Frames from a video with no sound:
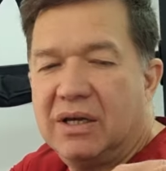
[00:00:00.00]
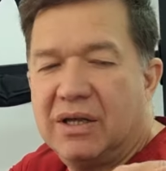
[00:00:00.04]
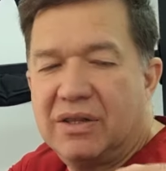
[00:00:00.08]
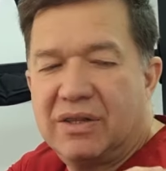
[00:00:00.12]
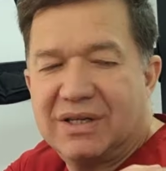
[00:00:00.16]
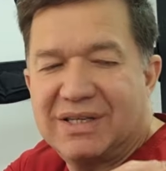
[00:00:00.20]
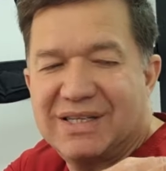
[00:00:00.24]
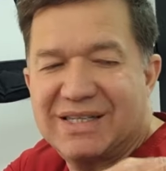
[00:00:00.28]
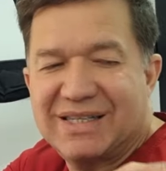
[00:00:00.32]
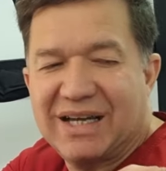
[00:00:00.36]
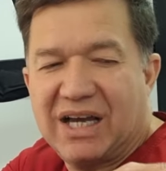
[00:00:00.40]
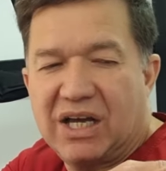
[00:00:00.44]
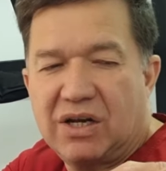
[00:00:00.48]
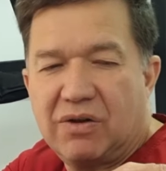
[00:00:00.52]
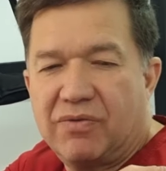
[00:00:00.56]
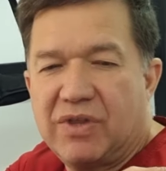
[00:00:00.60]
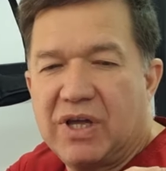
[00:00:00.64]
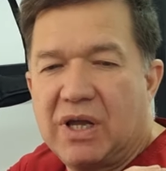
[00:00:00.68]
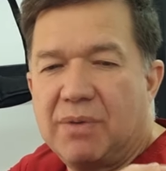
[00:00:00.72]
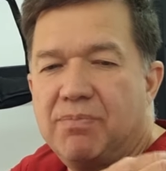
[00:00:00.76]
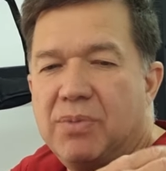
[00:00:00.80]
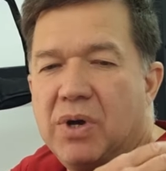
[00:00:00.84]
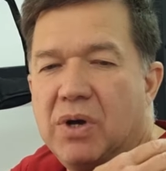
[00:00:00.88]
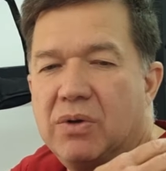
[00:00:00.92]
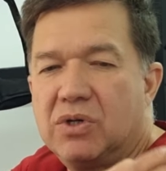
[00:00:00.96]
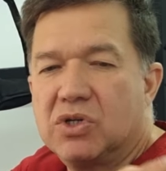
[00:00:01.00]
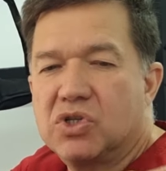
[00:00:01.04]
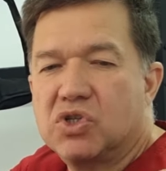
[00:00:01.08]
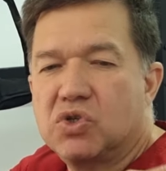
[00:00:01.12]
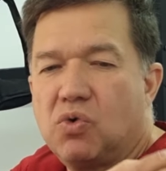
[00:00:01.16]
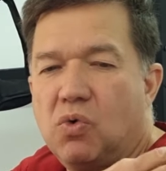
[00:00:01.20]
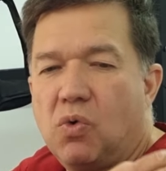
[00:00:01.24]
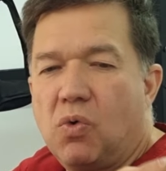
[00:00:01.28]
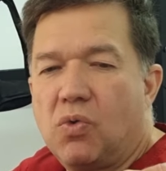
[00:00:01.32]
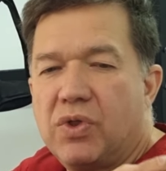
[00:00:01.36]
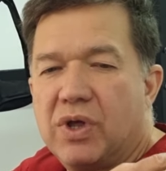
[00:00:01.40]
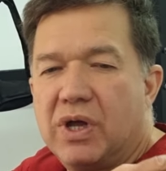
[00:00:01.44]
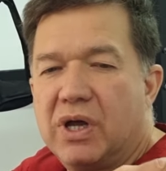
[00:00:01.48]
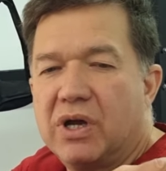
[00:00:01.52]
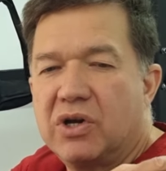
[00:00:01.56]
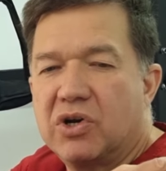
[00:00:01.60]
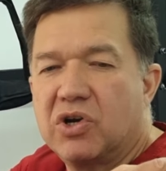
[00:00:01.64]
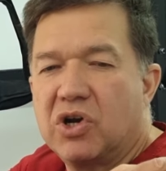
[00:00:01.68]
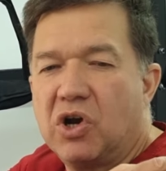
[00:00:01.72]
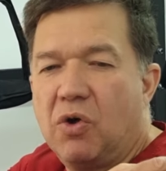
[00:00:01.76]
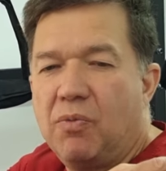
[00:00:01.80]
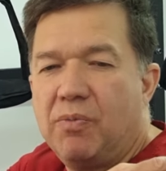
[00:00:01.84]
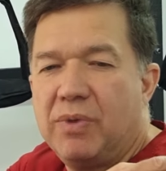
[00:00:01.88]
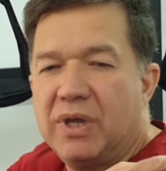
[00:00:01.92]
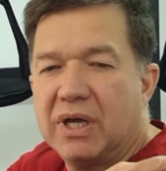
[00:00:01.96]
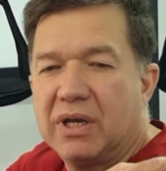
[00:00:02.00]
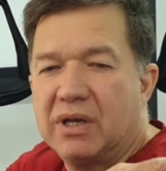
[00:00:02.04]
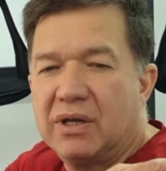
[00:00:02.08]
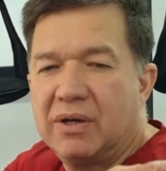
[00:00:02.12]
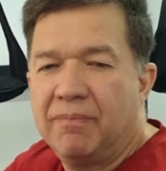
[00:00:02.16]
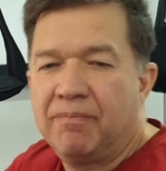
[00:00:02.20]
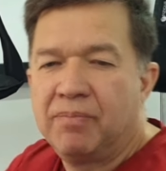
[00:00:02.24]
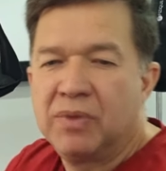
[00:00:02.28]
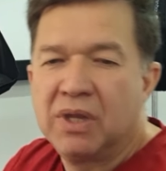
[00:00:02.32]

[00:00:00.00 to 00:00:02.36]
The side of that bone is called the acromion.